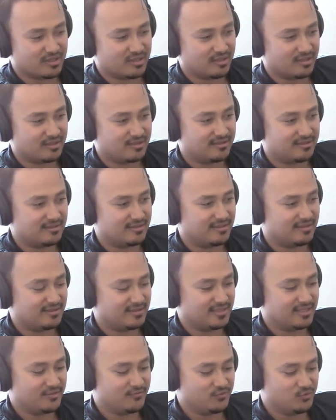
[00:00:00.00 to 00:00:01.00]
Uh,
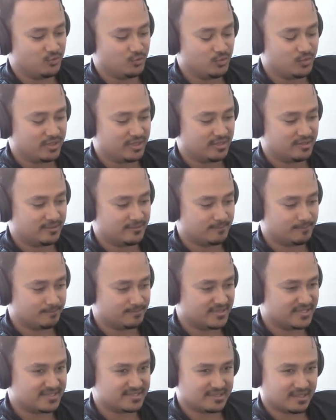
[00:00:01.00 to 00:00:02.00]
if you can
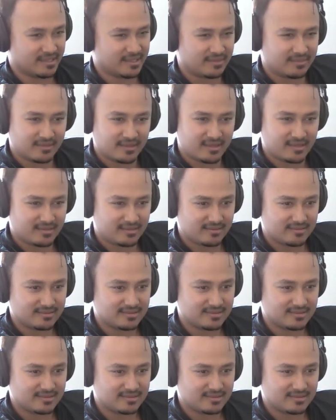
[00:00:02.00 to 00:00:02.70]
design that